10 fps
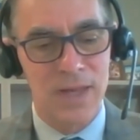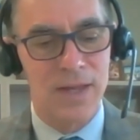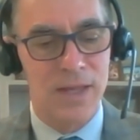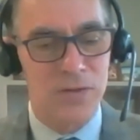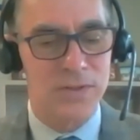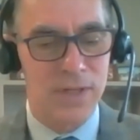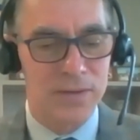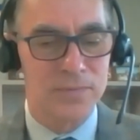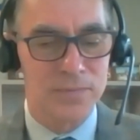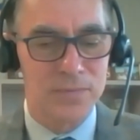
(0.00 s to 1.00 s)

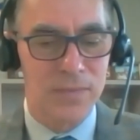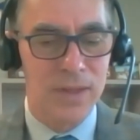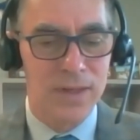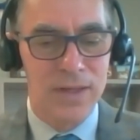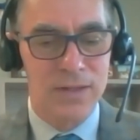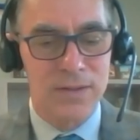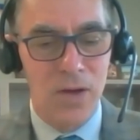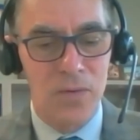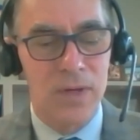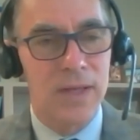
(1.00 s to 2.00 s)
interesting.
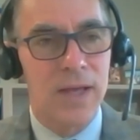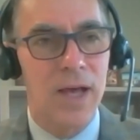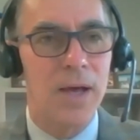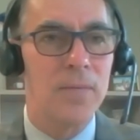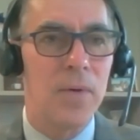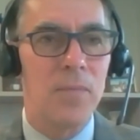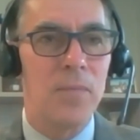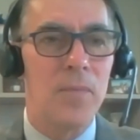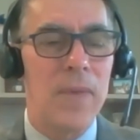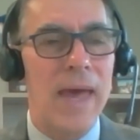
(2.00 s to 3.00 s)
So
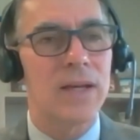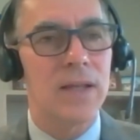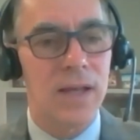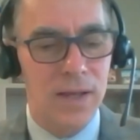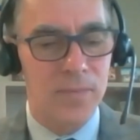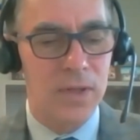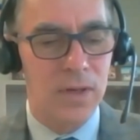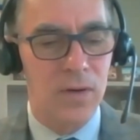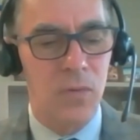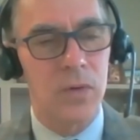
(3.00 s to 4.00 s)
Matt,
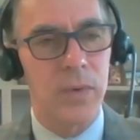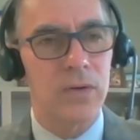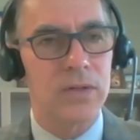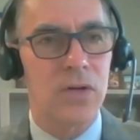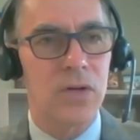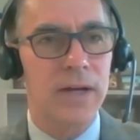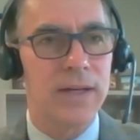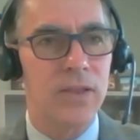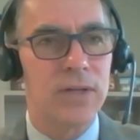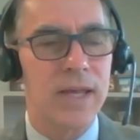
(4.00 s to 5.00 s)
when we were talking
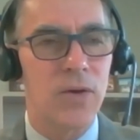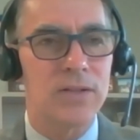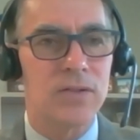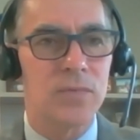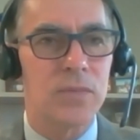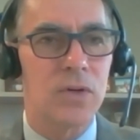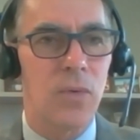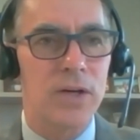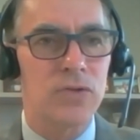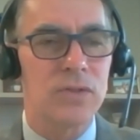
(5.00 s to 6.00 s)
the other day, you had some
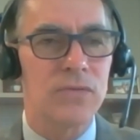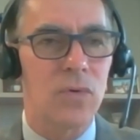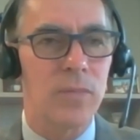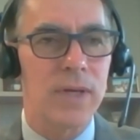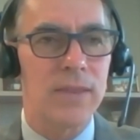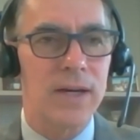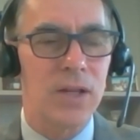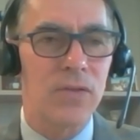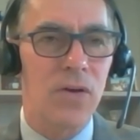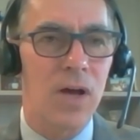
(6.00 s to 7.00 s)
questions for me that
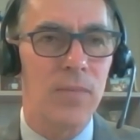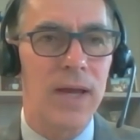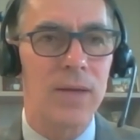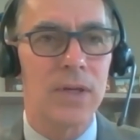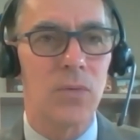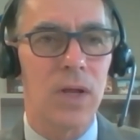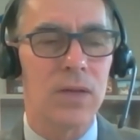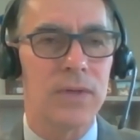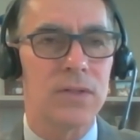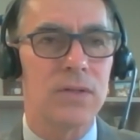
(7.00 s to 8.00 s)
you thought might be
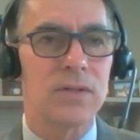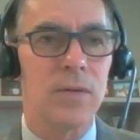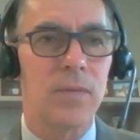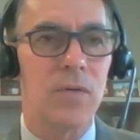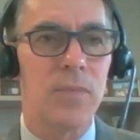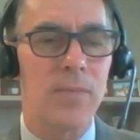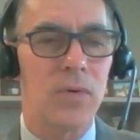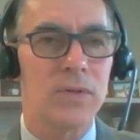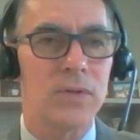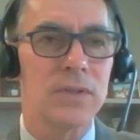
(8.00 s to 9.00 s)
relevant to some of our
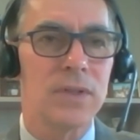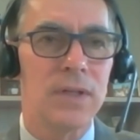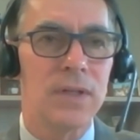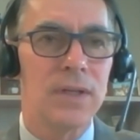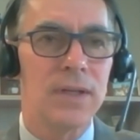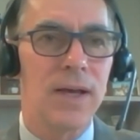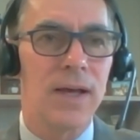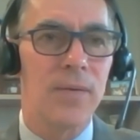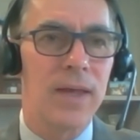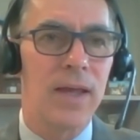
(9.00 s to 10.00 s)
members.
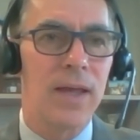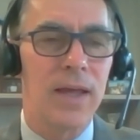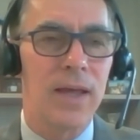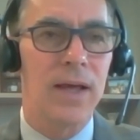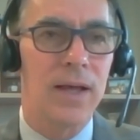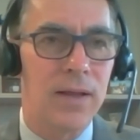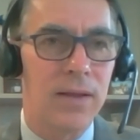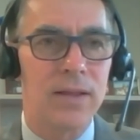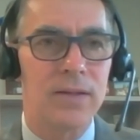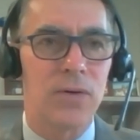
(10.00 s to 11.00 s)

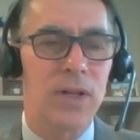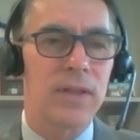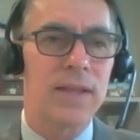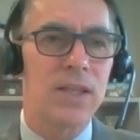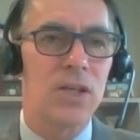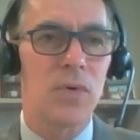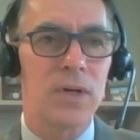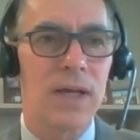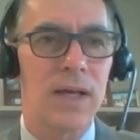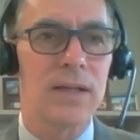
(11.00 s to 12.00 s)
Is there anything that you
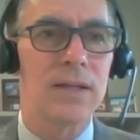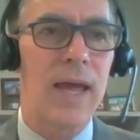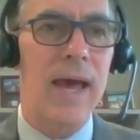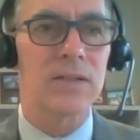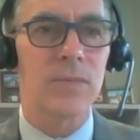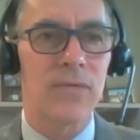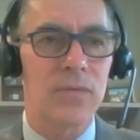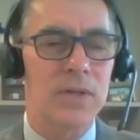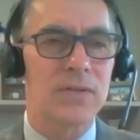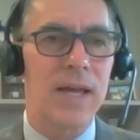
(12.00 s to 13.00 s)
wanted to ask me
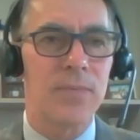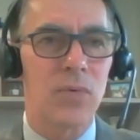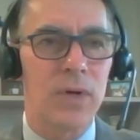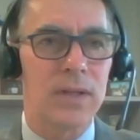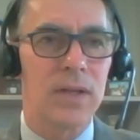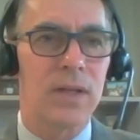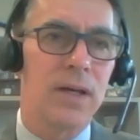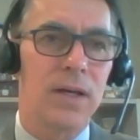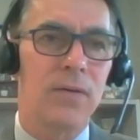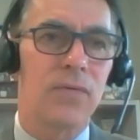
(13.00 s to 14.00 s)
from the standpoint,
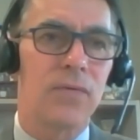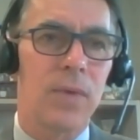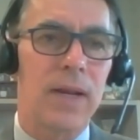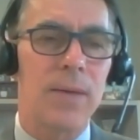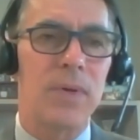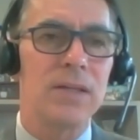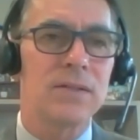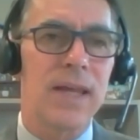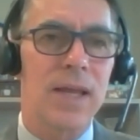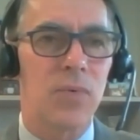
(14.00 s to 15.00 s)
from an IP
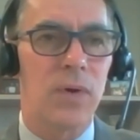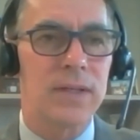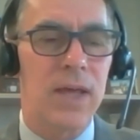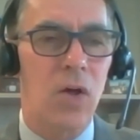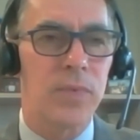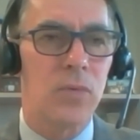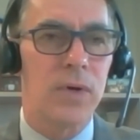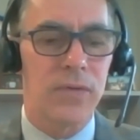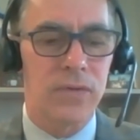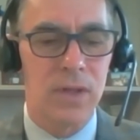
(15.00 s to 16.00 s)
standpoint, to help you with